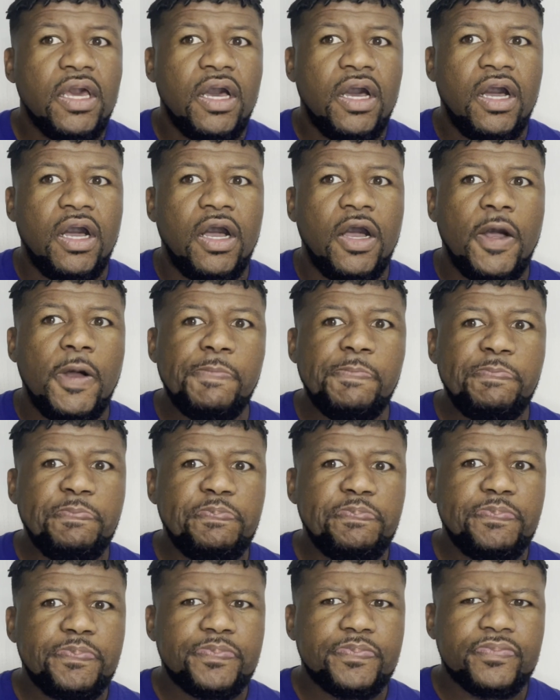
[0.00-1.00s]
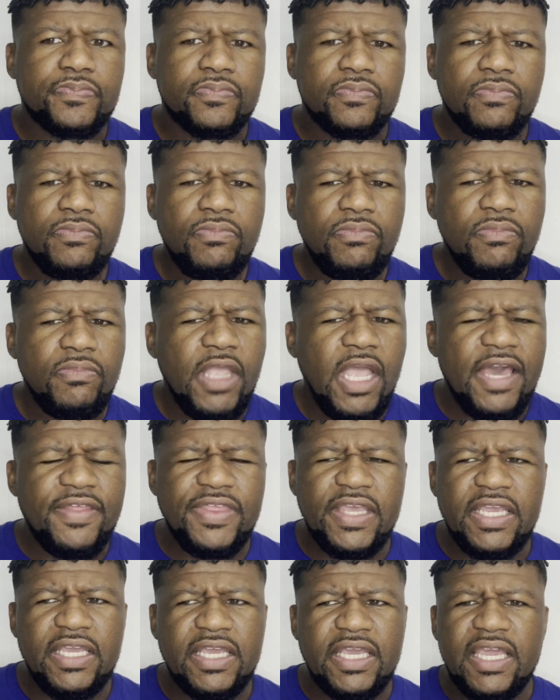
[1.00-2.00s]
I
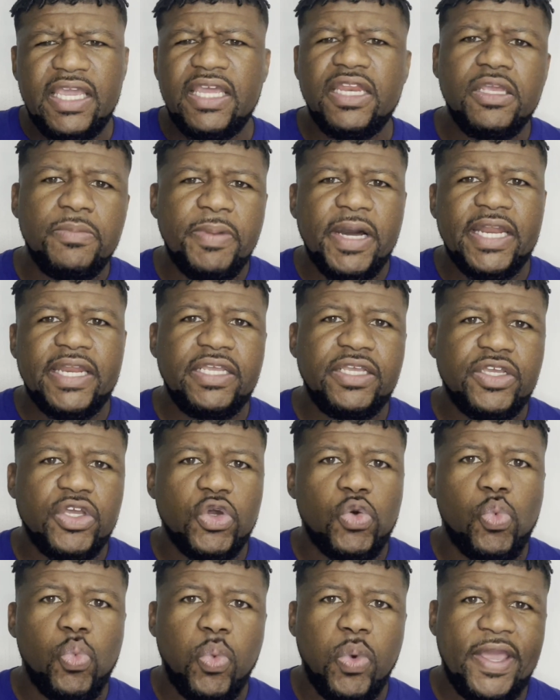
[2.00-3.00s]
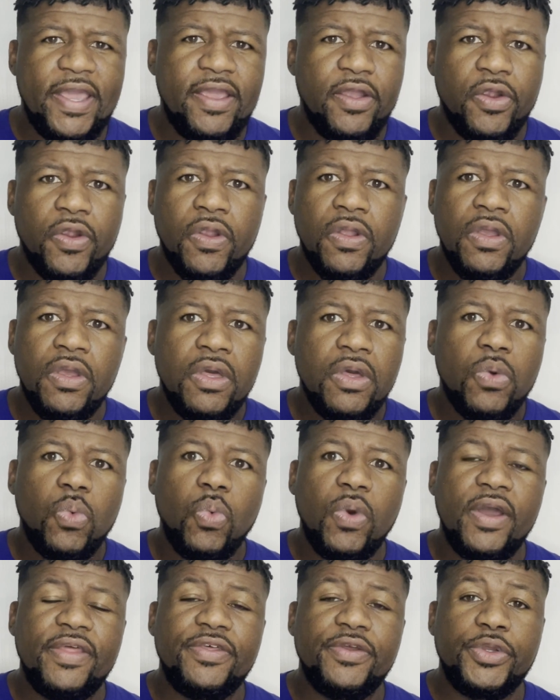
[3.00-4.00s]
think anybody could wear,
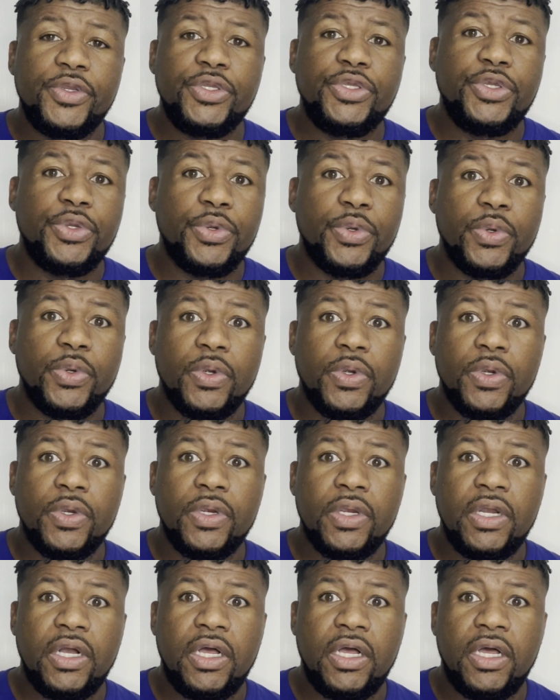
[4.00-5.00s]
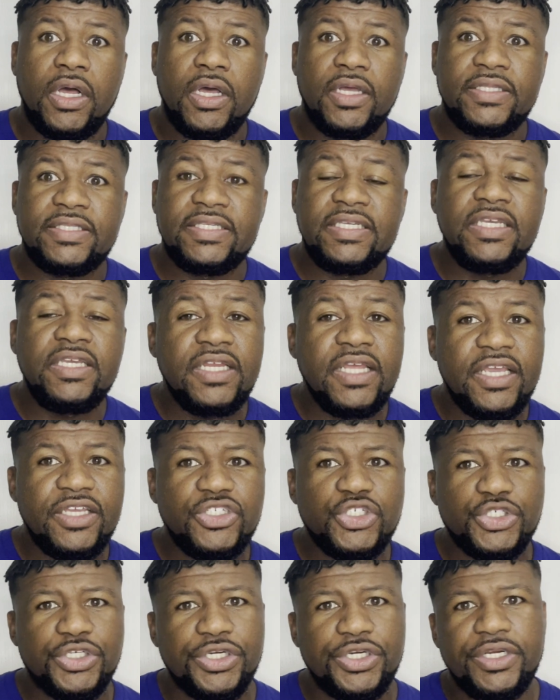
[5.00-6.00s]
whether you're a
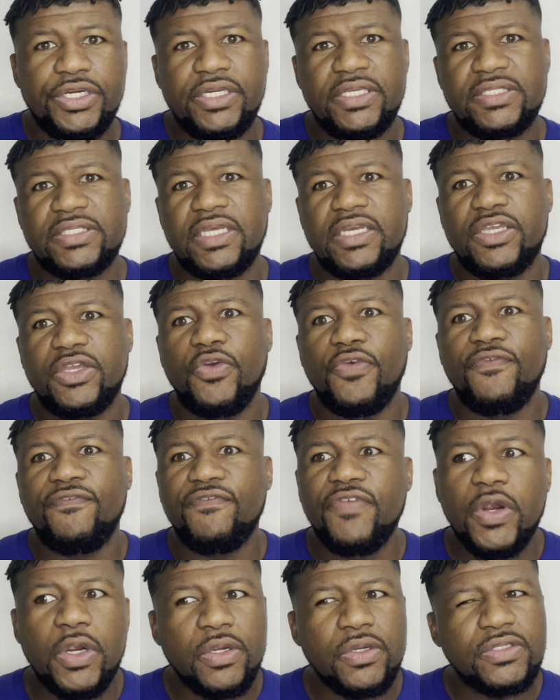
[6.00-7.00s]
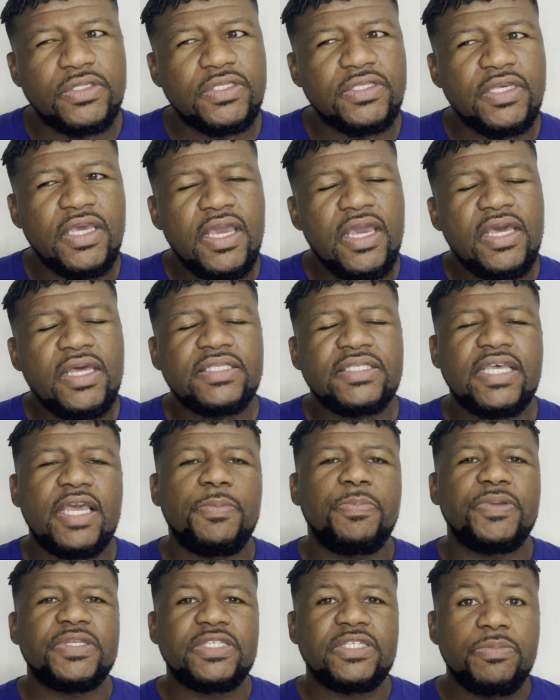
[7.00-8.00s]
teenager and it's like your first
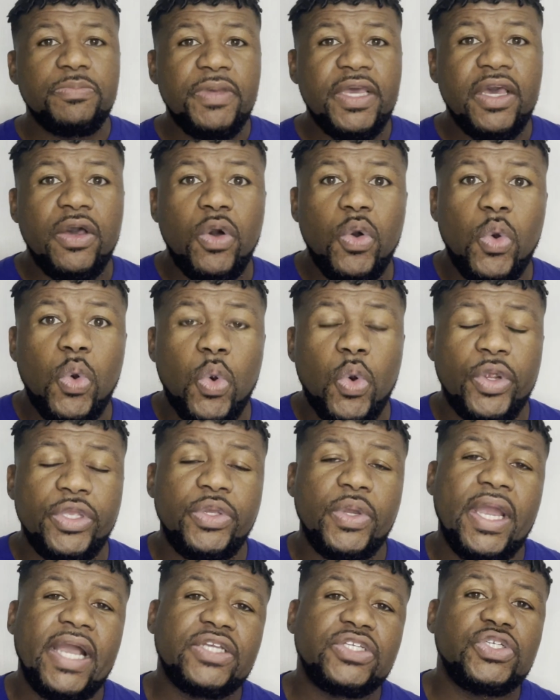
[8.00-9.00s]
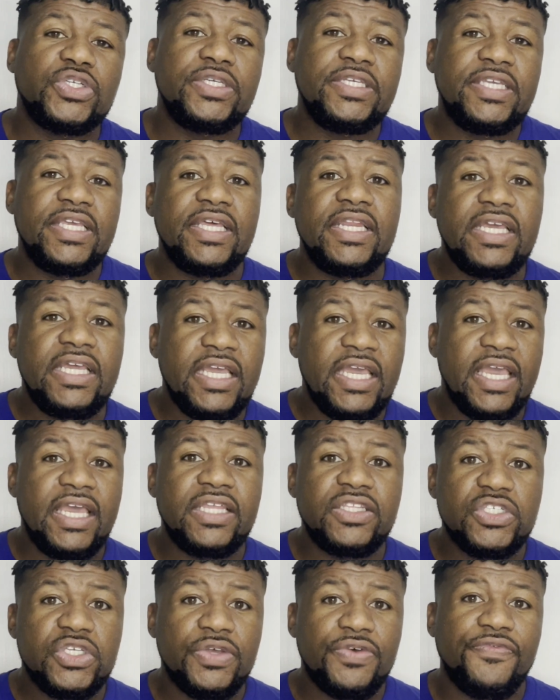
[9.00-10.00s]
type of smell, or you're actually getting
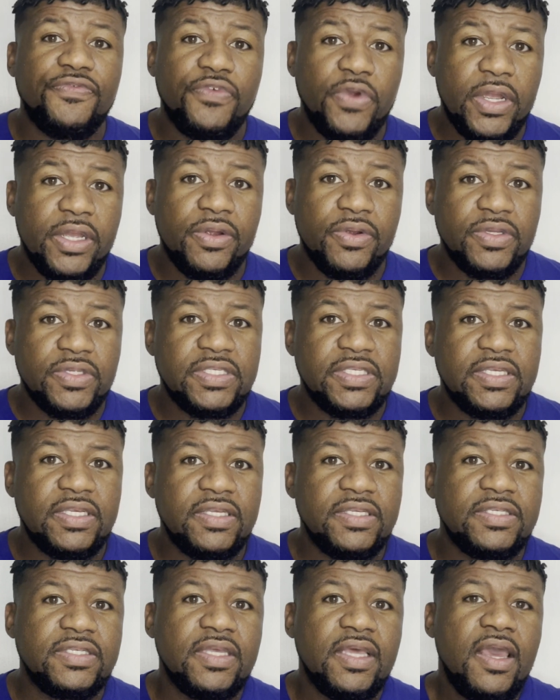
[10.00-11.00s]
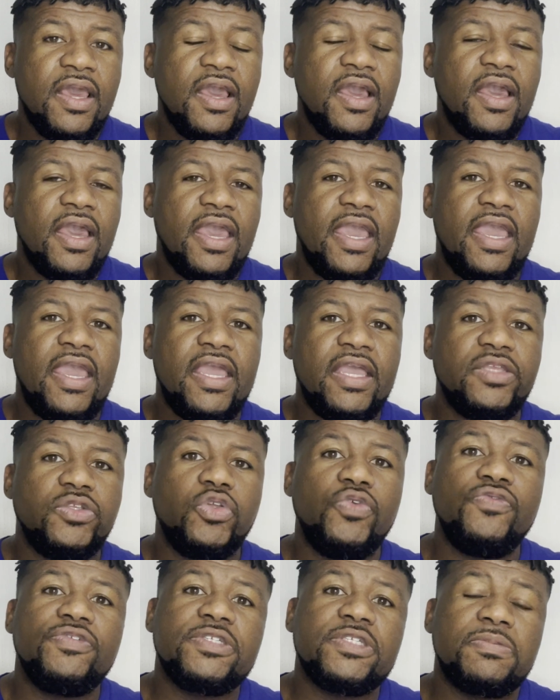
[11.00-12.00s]
into fragrances and
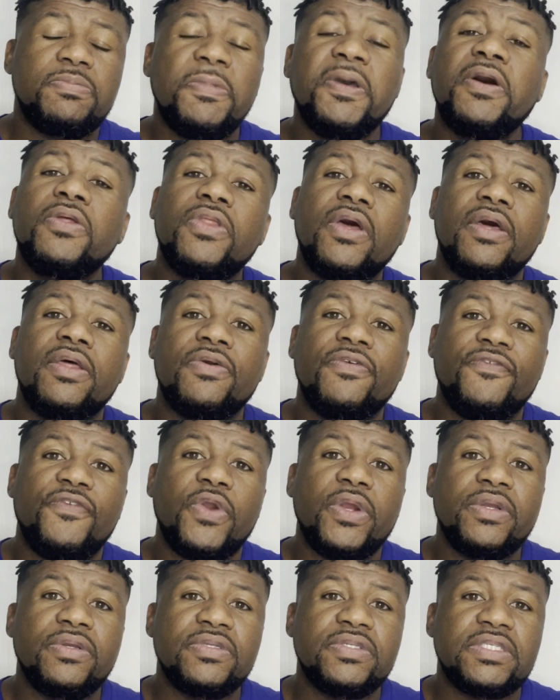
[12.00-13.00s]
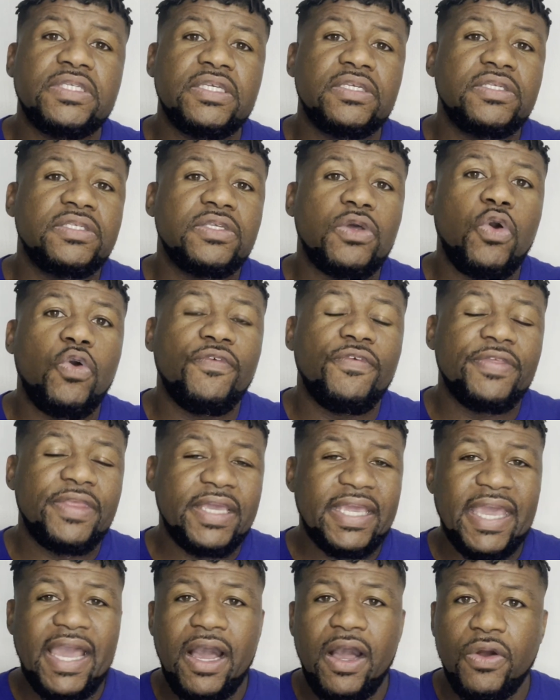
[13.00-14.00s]
you've smelled other fragrances over
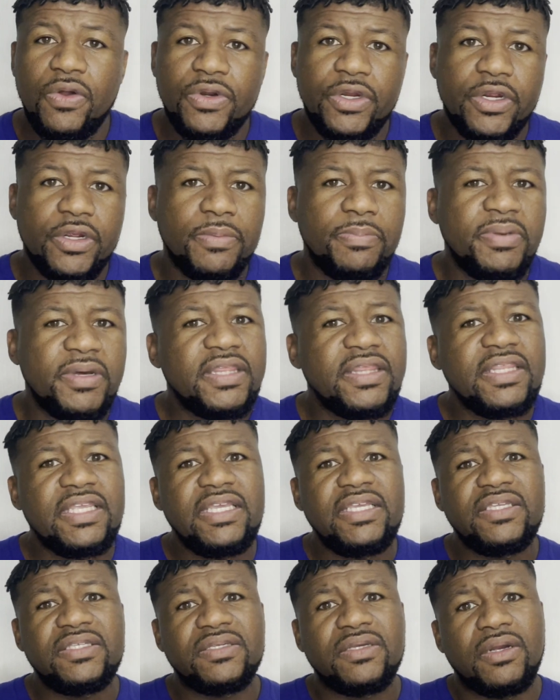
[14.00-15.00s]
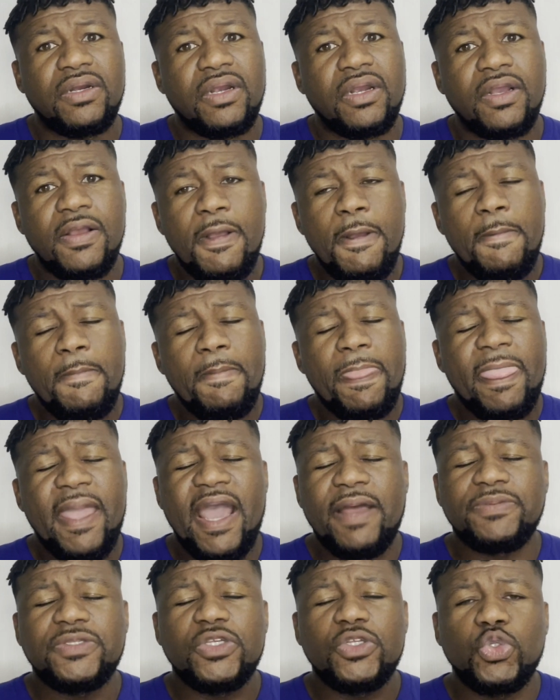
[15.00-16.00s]
the counter, but these are
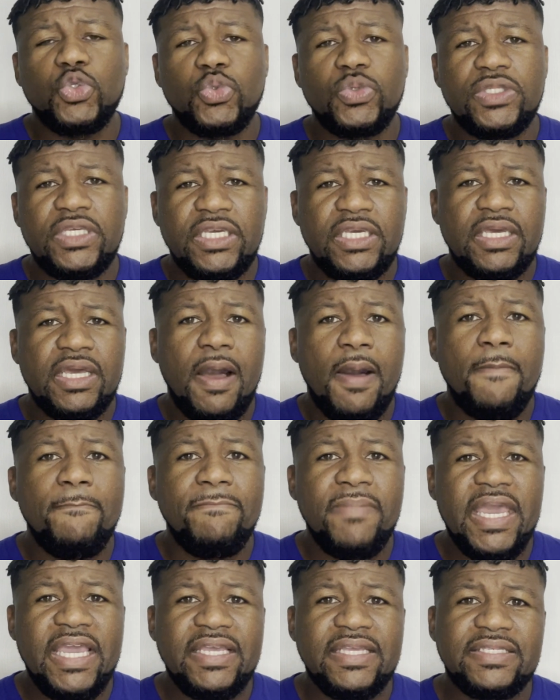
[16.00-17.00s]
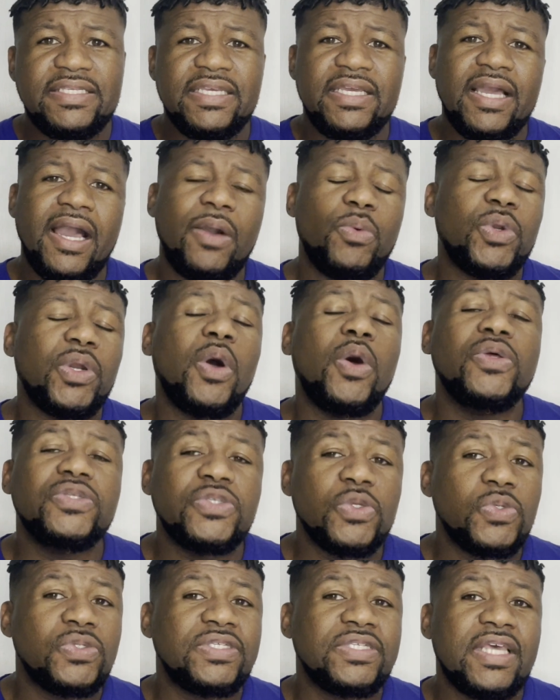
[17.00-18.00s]
absolutely amazing. I would
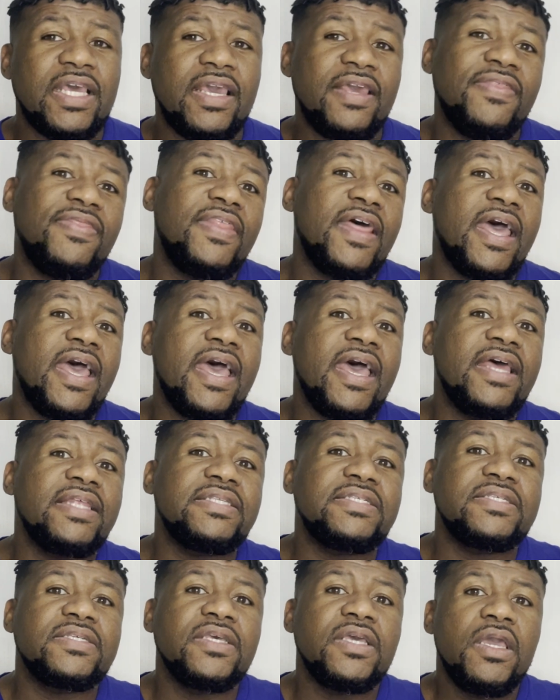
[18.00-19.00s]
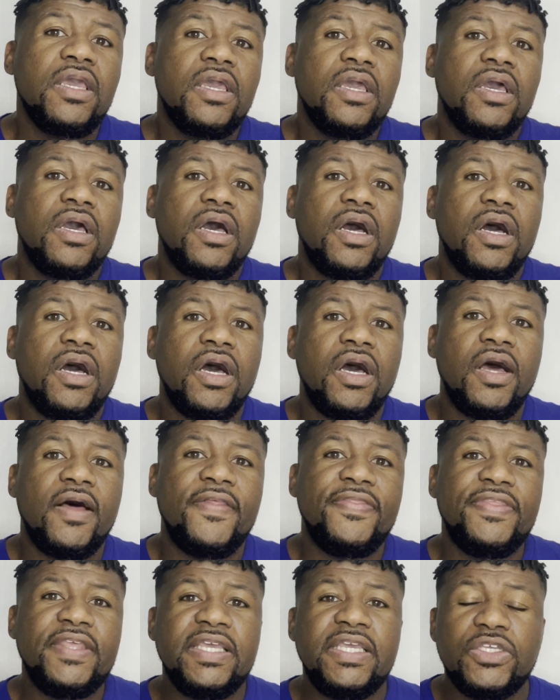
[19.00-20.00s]
also say that
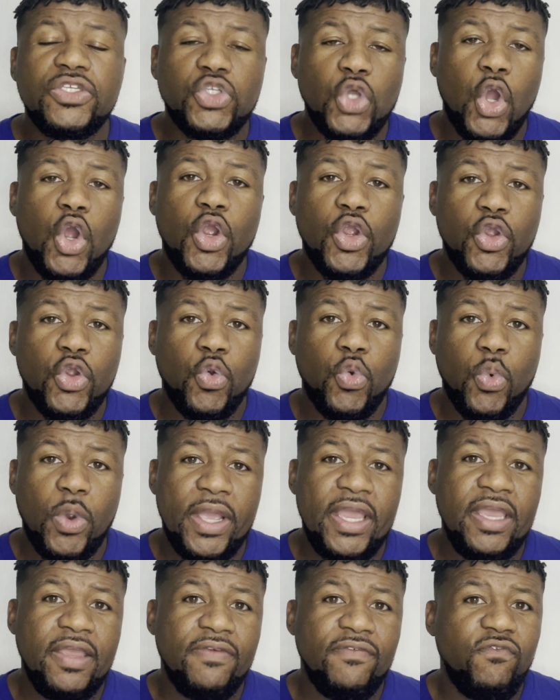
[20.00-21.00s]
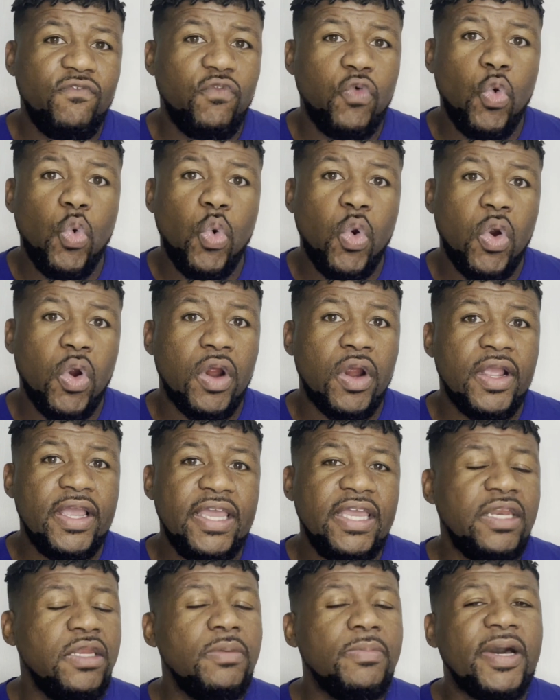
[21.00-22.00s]
these are great for
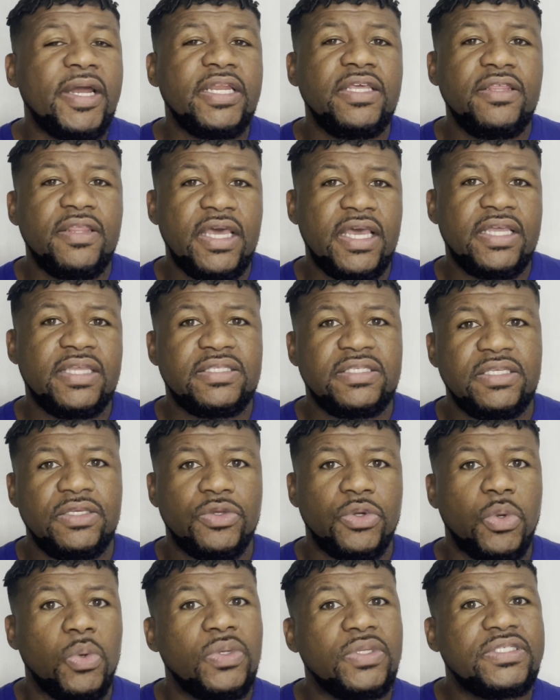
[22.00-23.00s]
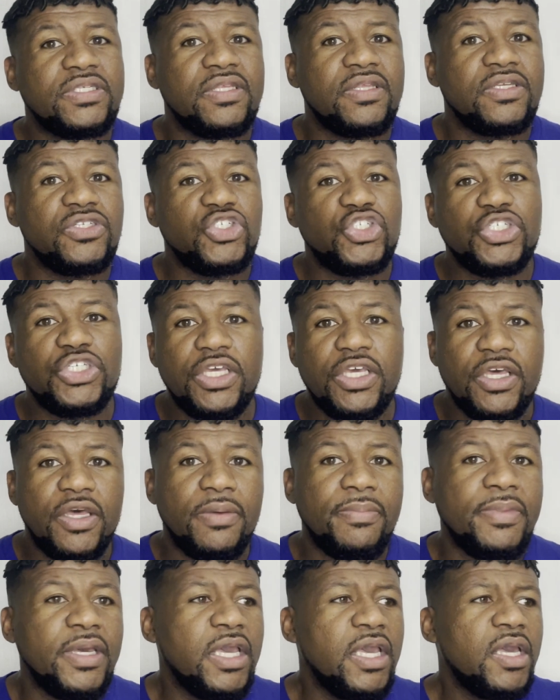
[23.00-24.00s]
anybody that's either going to the
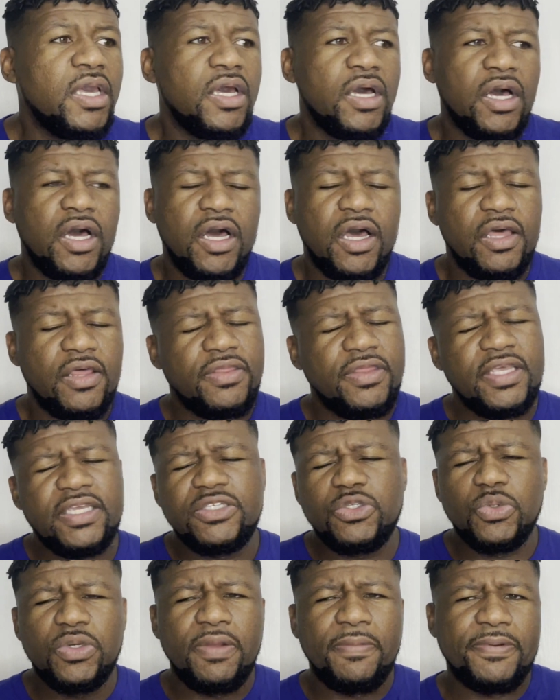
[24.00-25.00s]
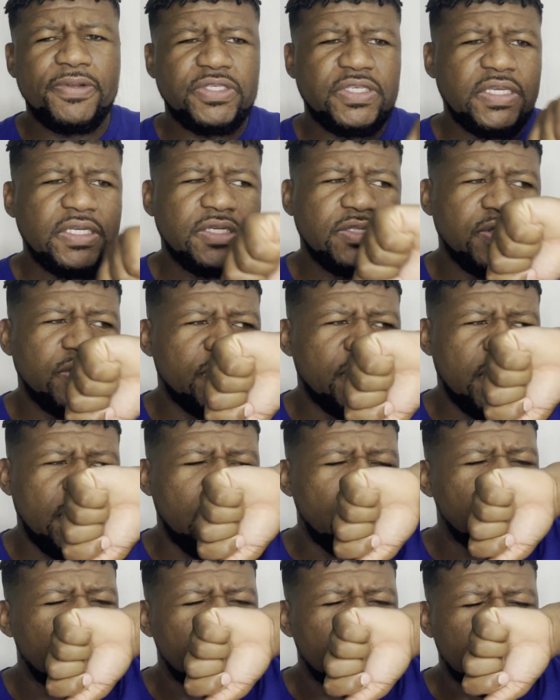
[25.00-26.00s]
gym. This one in particular
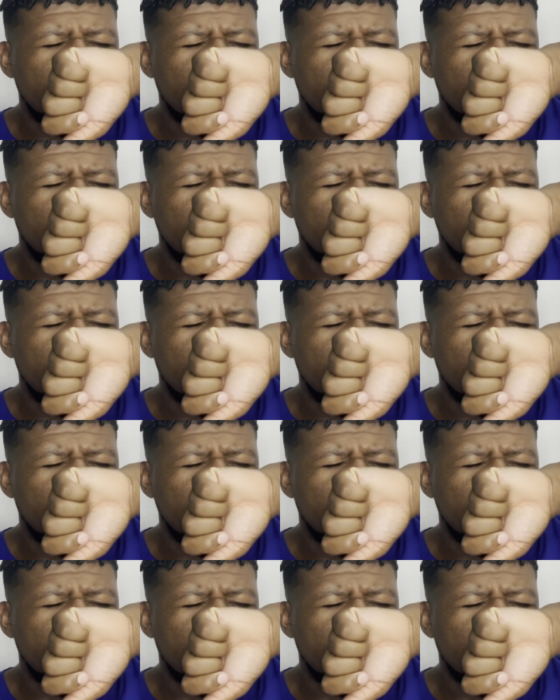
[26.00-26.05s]
though,